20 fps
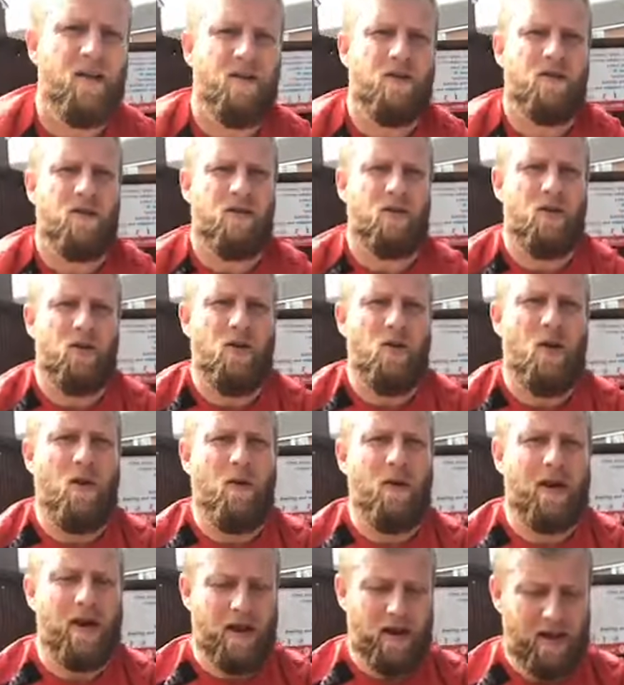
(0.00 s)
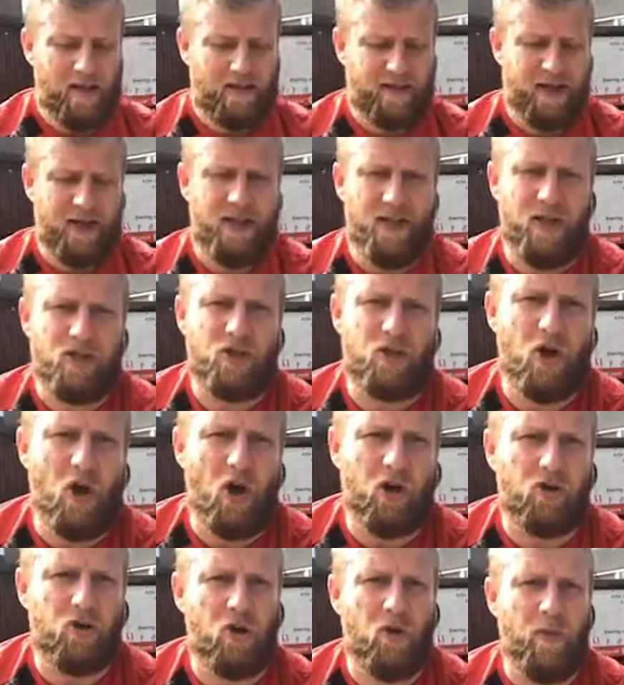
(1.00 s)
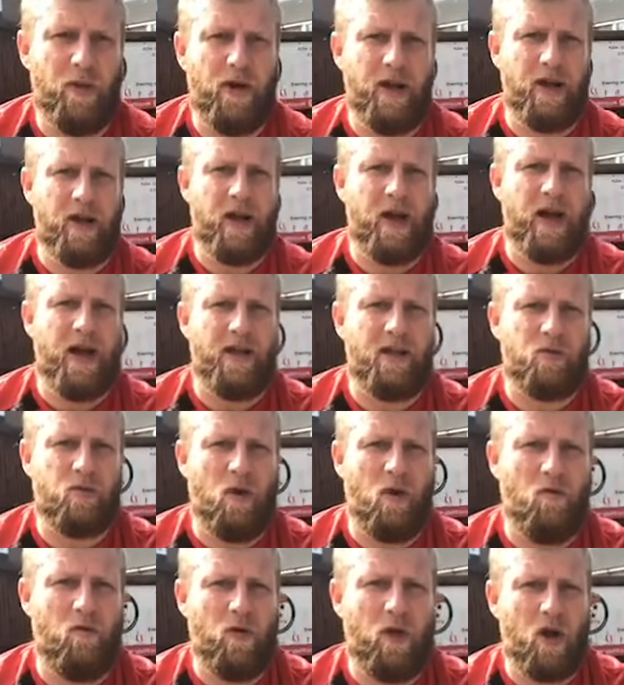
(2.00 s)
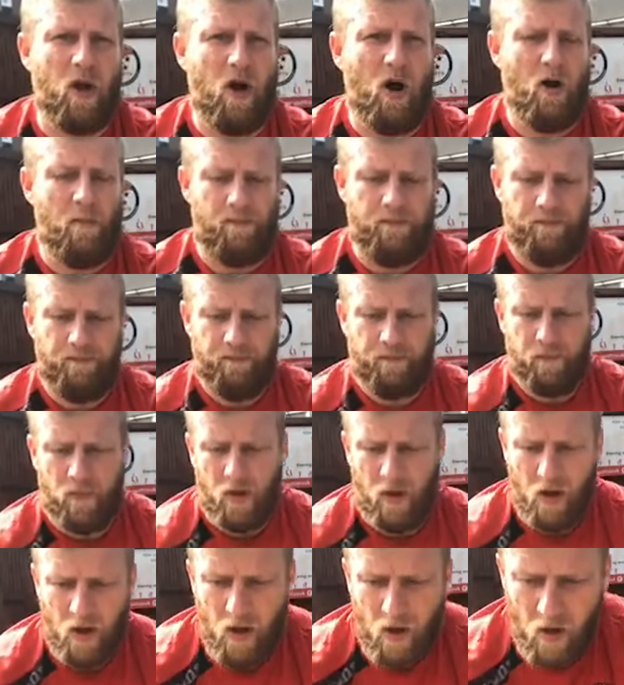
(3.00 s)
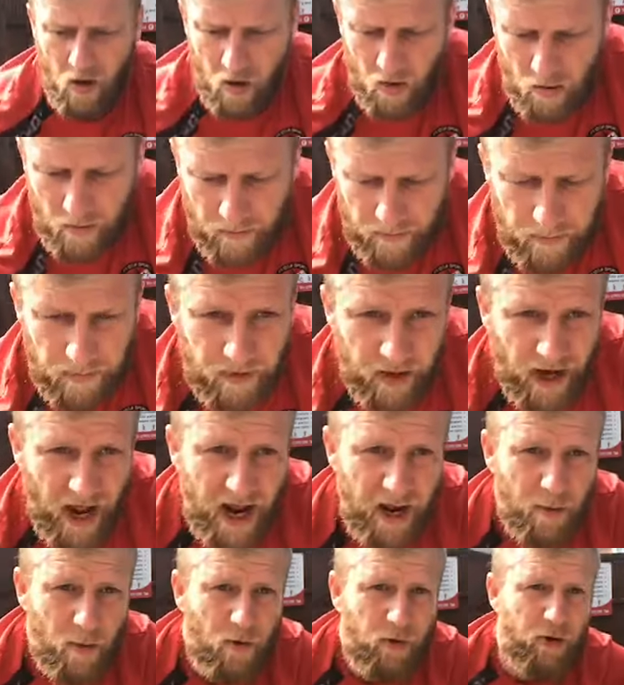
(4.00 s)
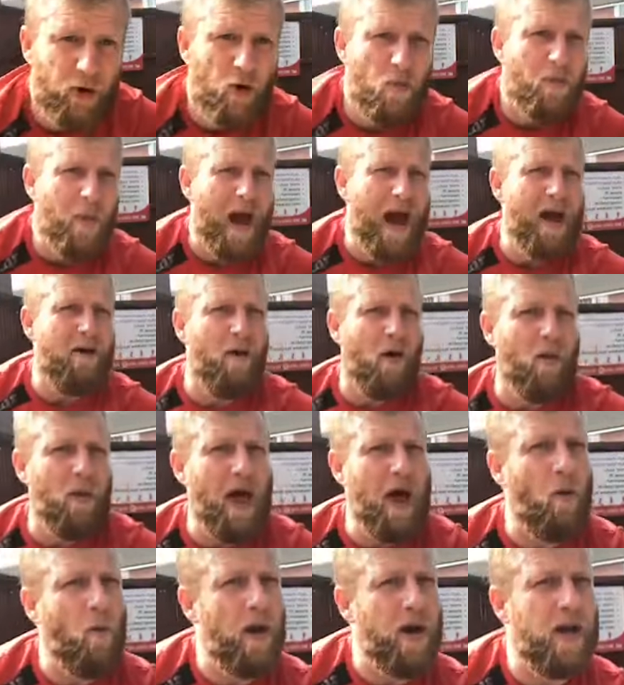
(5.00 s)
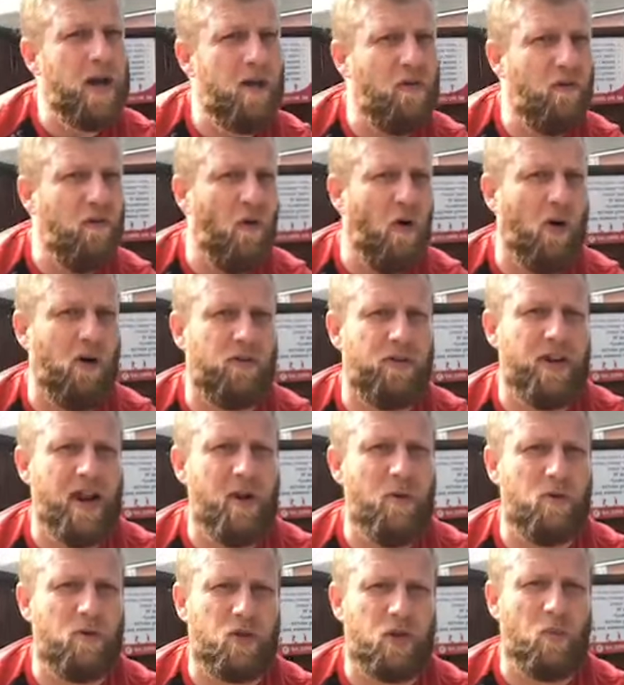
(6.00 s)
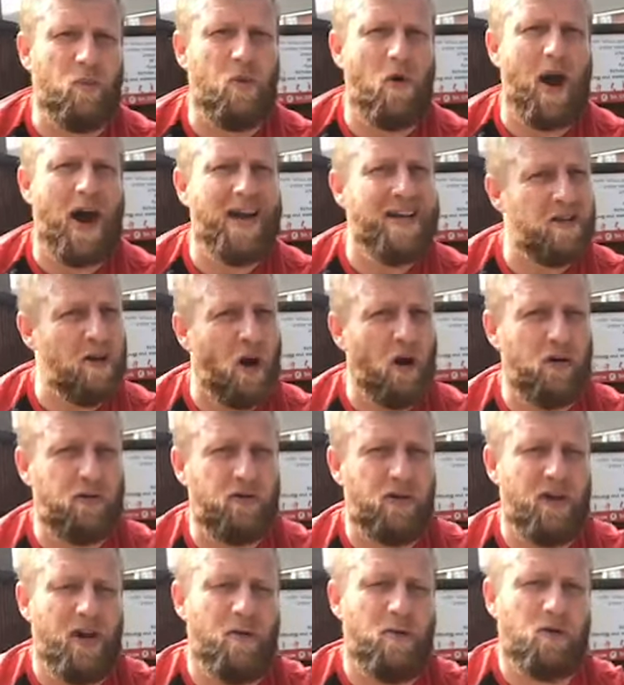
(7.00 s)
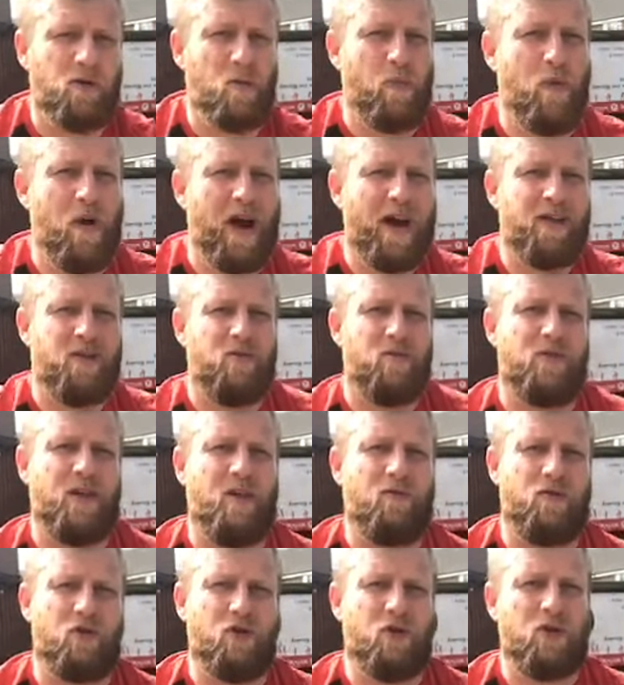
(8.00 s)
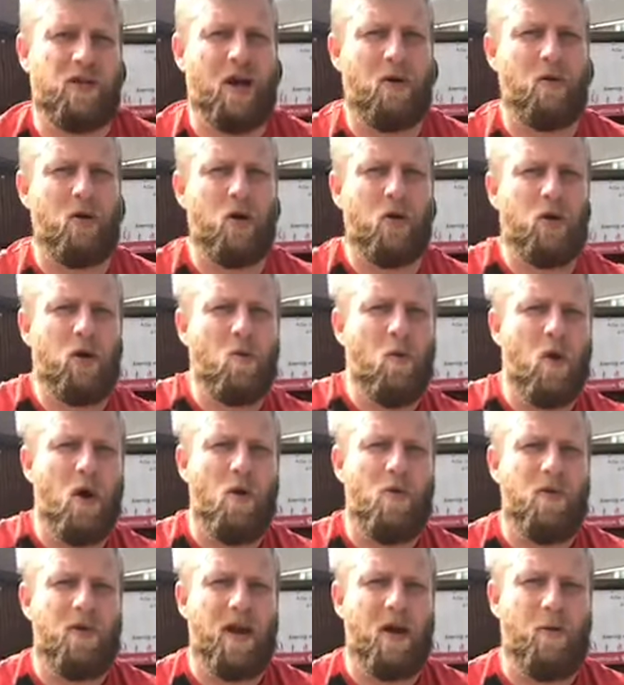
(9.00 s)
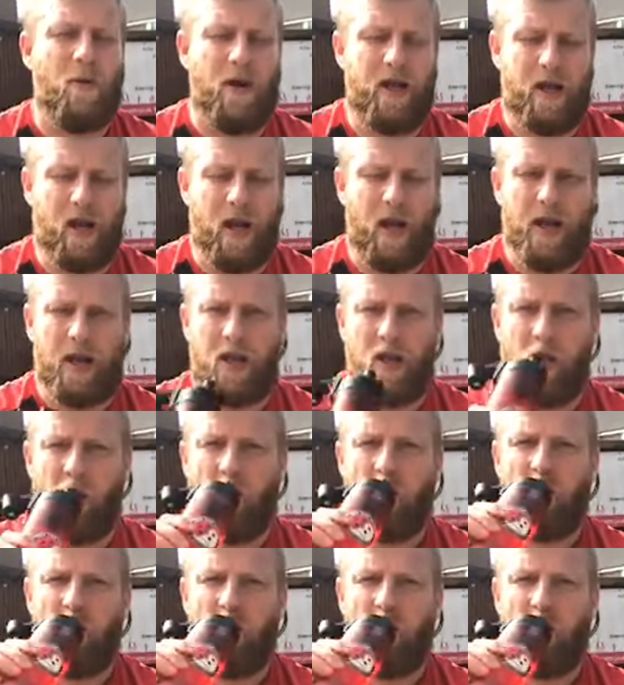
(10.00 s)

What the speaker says: So do what we can. Let's see these scores coming in, guys. What have we got? Did anyone do better on their weaker foot? Did anyone surprise, or did anyone surprise themselves just how good they were with that weaker leg?